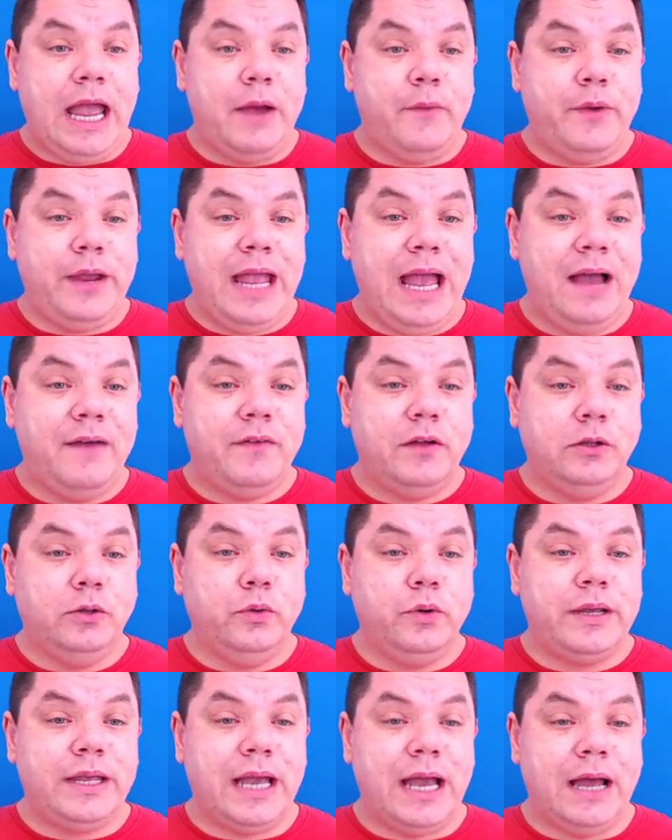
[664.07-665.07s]
and we have a
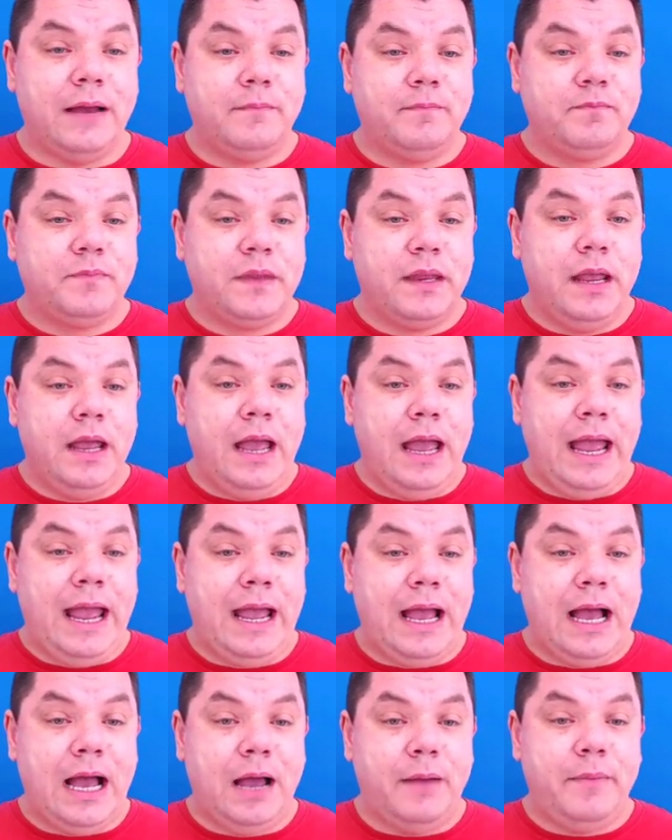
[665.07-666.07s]
look at
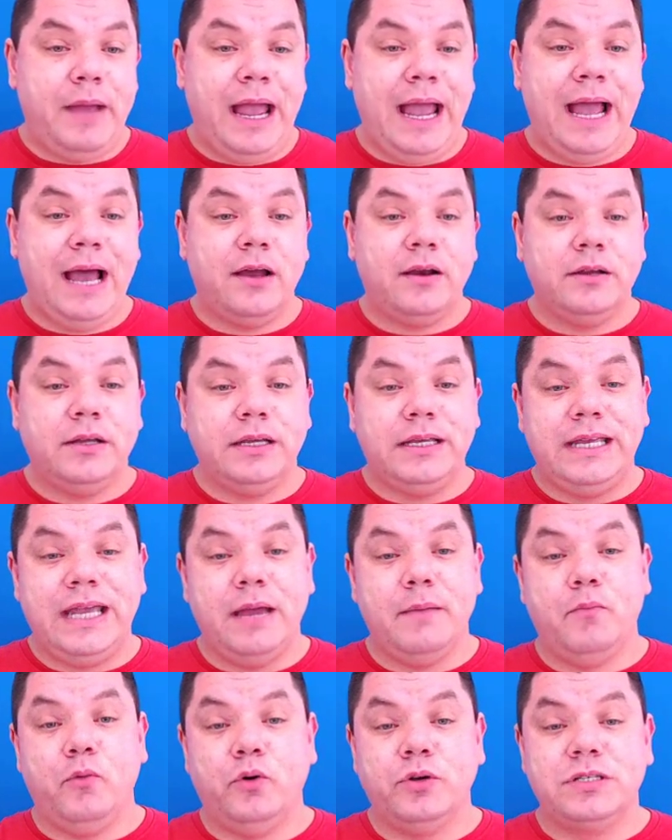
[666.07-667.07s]
how to
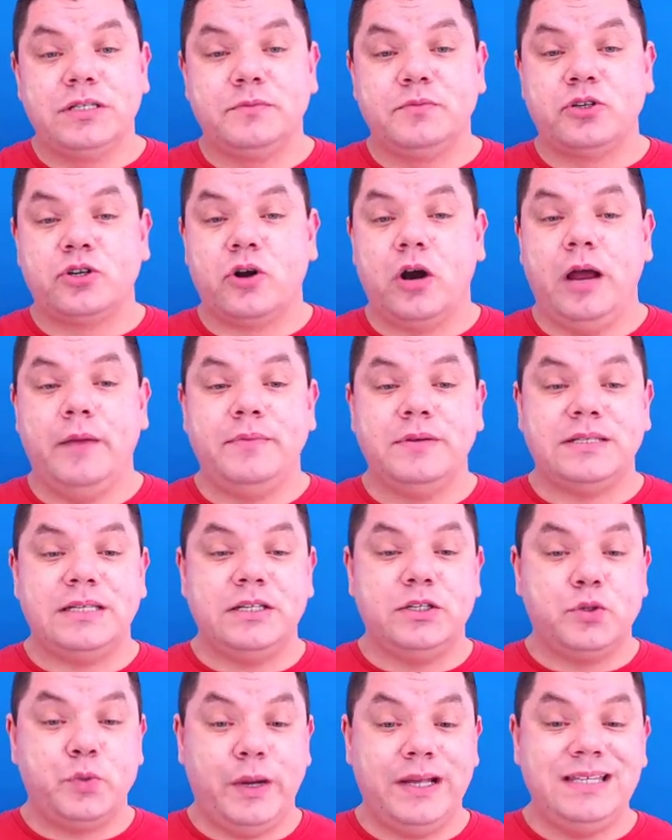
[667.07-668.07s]
get more subscribers
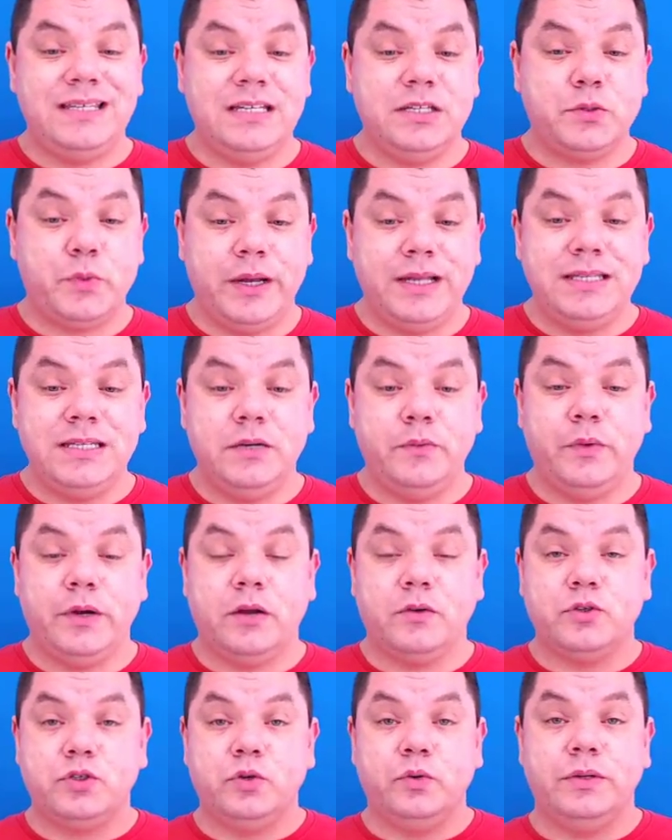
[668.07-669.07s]
in 2020, when
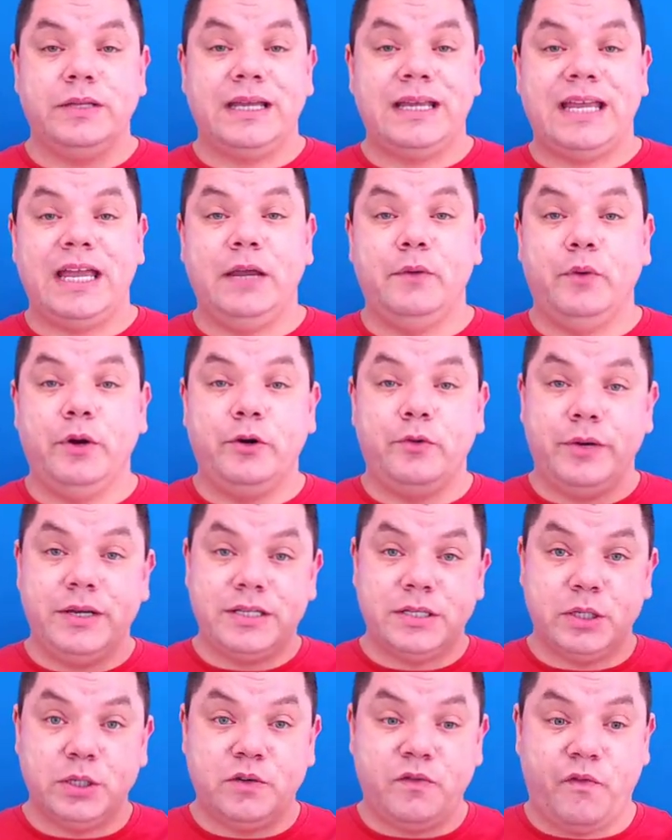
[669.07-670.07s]
I was doing the keyword
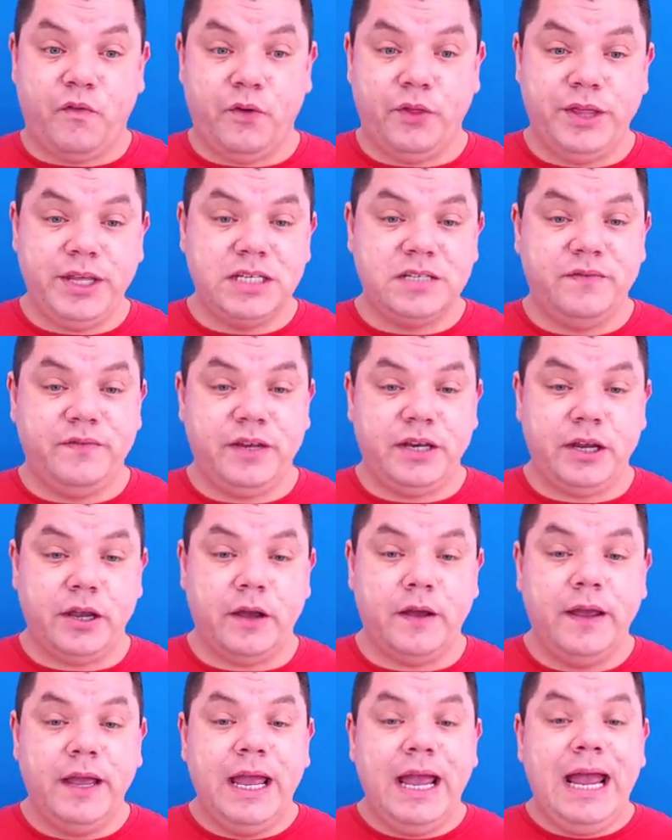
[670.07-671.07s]
research for this
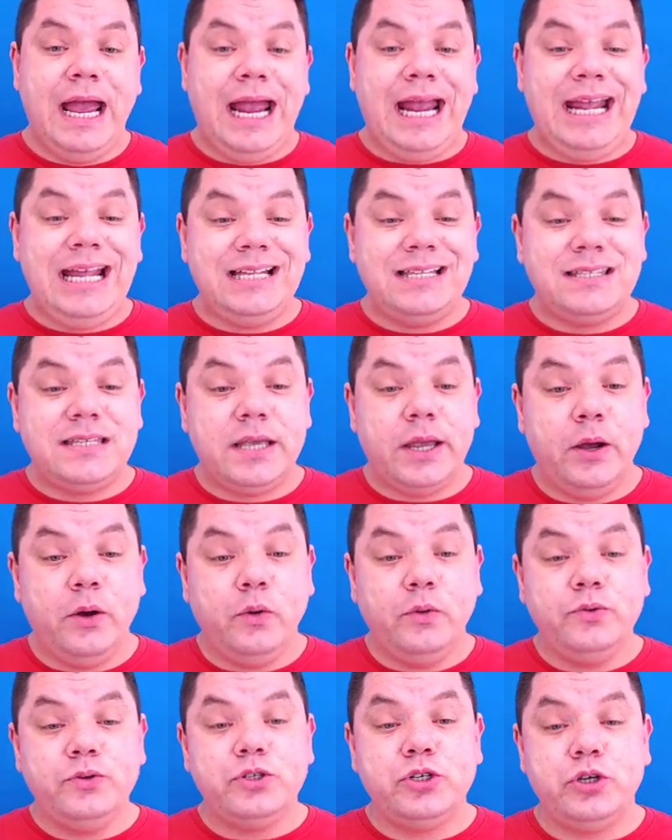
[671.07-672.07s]
video, it
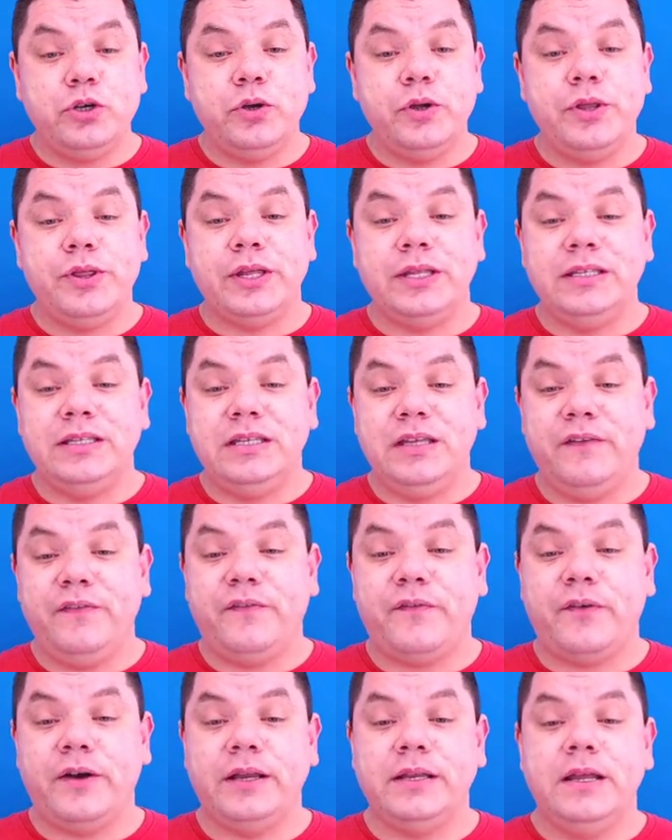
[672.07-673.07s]
tells you the
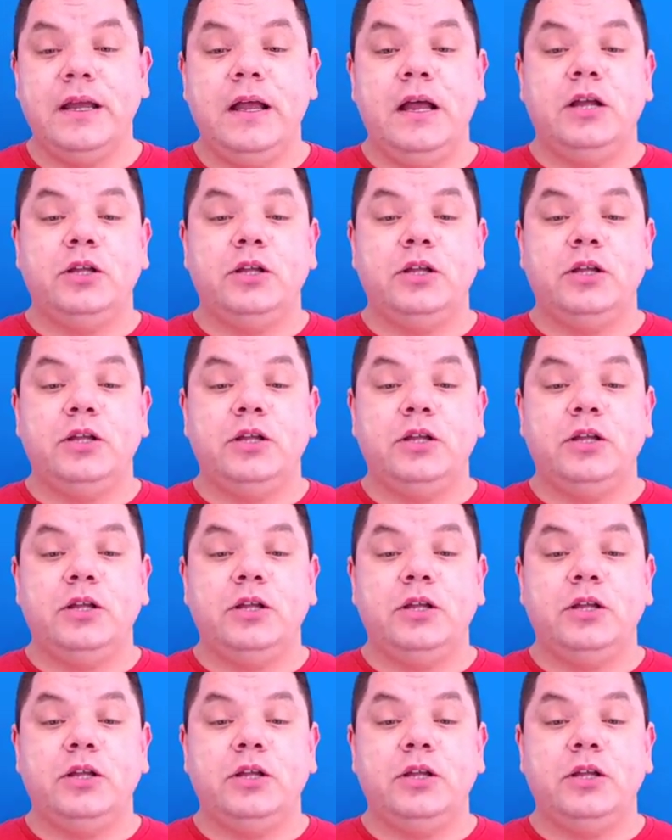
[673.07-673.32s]
different